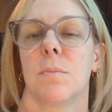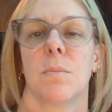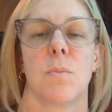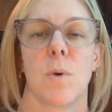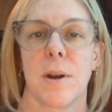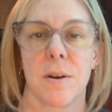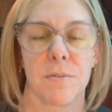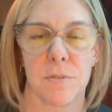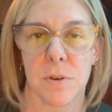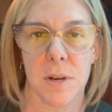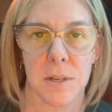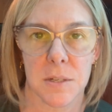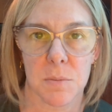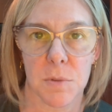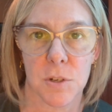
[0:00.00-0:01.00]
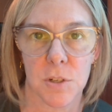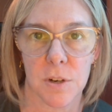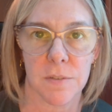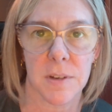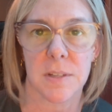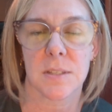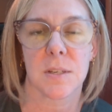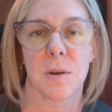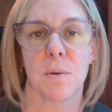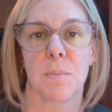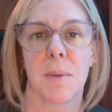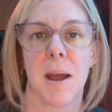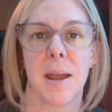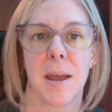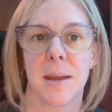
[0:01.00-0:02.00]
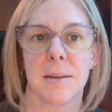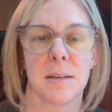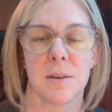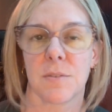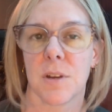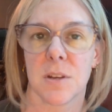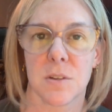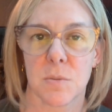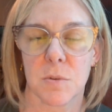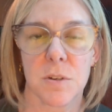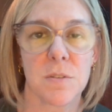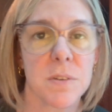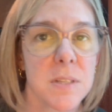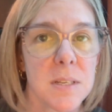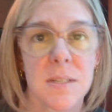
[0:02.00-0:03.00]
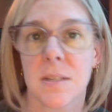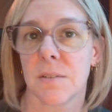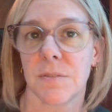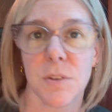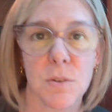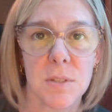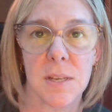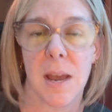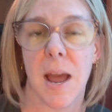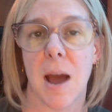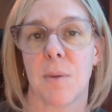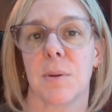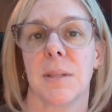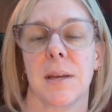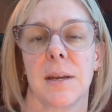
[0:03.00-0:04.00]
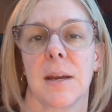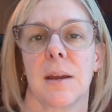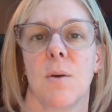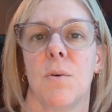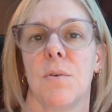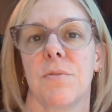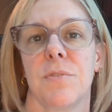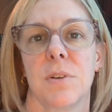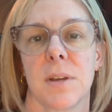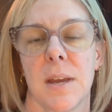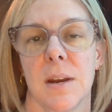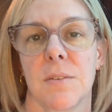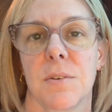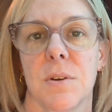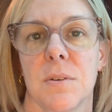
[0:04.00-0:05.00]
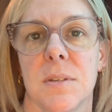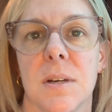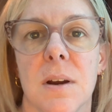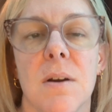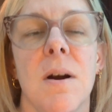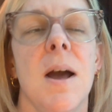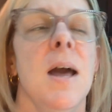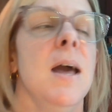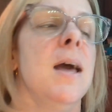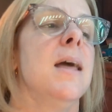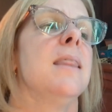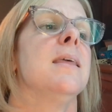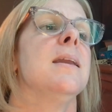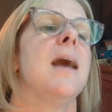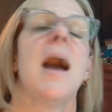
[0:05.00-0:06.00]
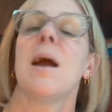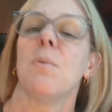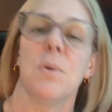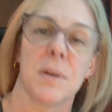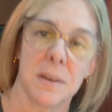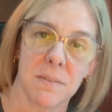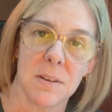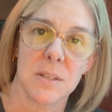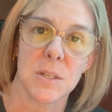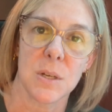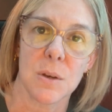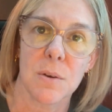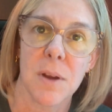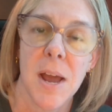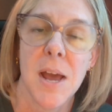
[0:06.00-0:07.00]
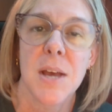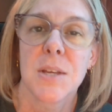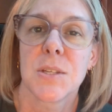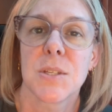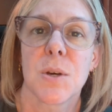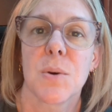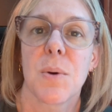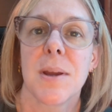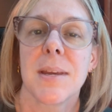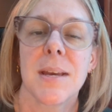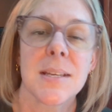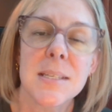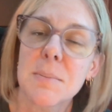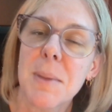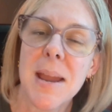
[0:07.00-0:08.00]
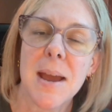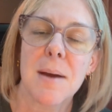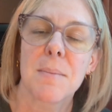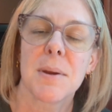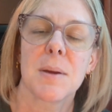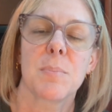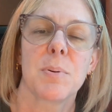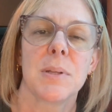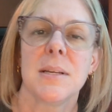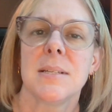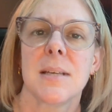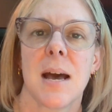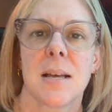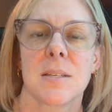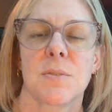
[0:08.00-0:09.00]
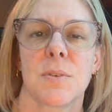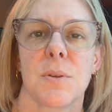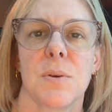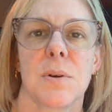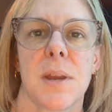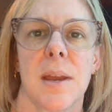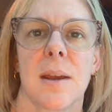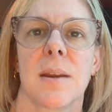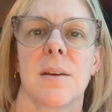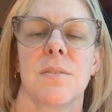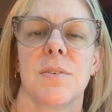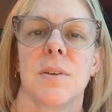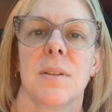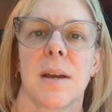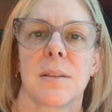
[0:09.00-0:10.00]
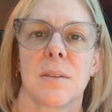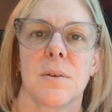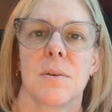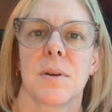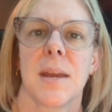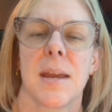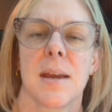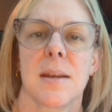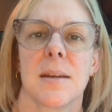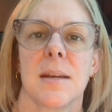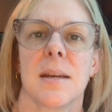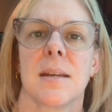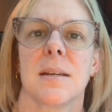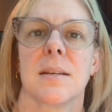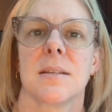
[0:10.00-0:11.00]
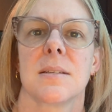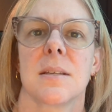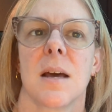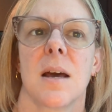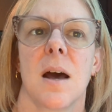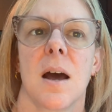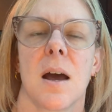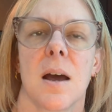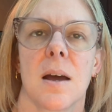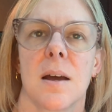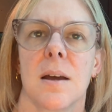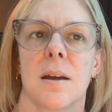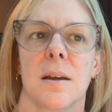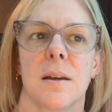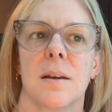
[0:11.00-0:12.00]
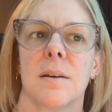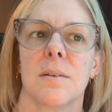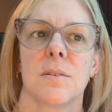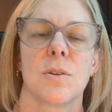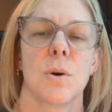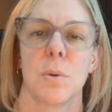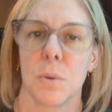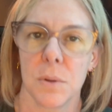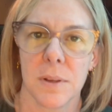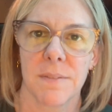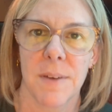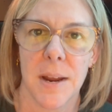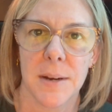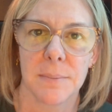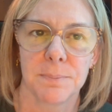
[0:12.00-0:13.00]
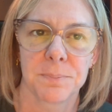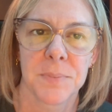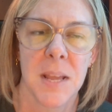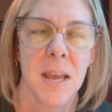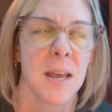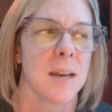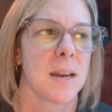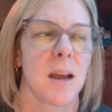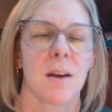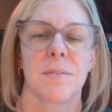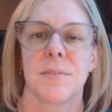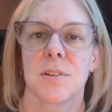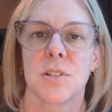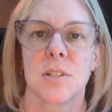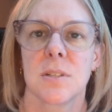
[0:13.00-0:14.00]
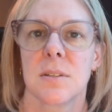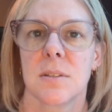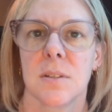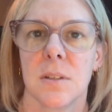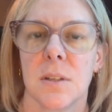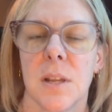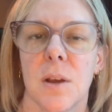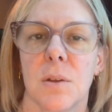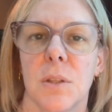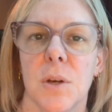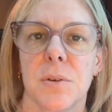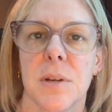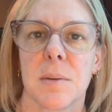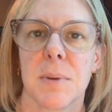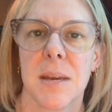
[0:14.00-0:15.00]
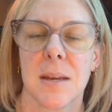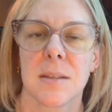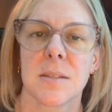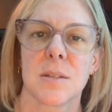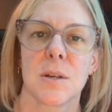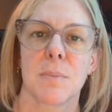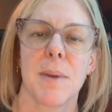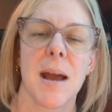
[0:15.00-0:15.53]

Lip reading: wonderful customer service. So my idea of customer service is if you say I would like a whole full can of Coke Zero, then I will give it to you. So yes, ma'am, please ask for the whole can. If you'd like the whole can, it is totally fine. Now, if you're loading up cans in your